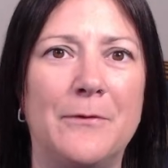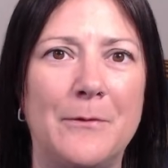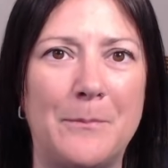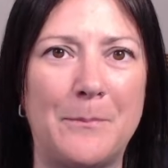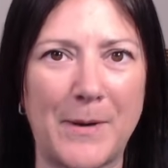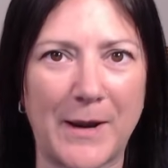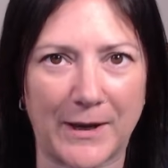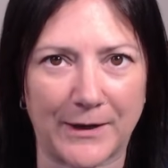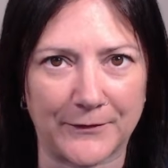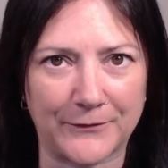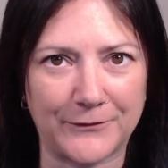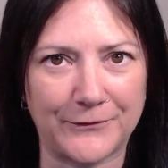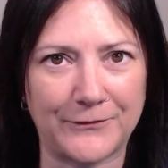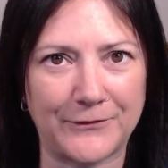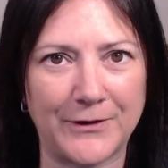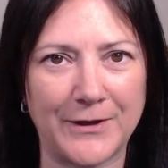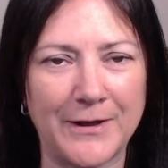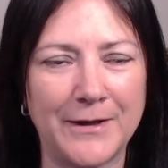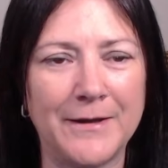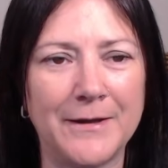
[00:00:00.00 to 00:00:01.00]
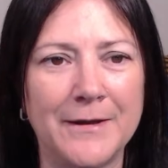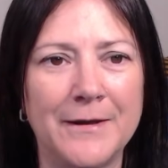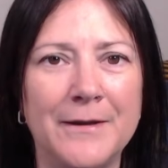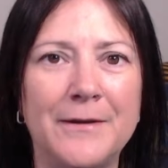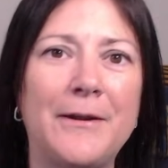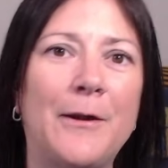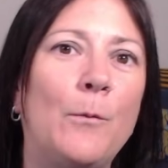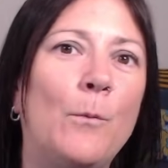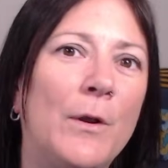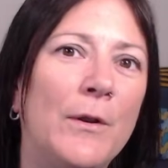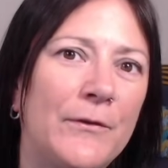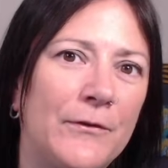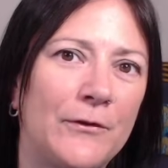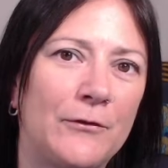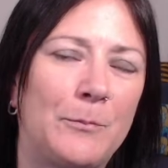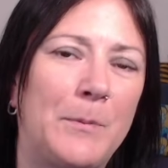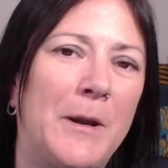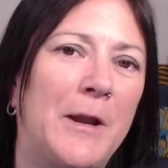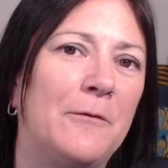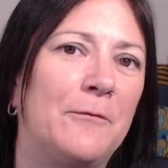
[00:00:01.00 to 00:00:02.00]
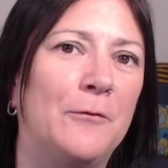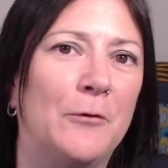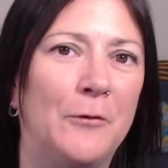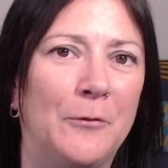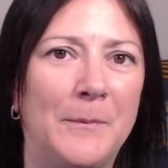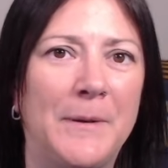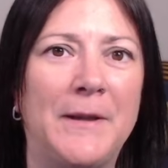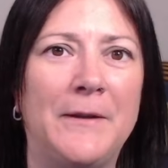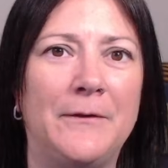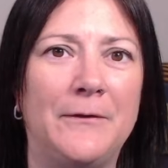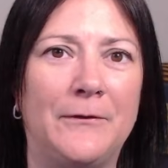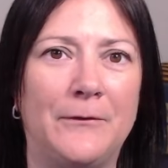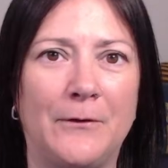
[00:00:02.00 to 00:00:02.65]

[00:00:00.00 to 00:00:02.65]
the best. Now, one such platform is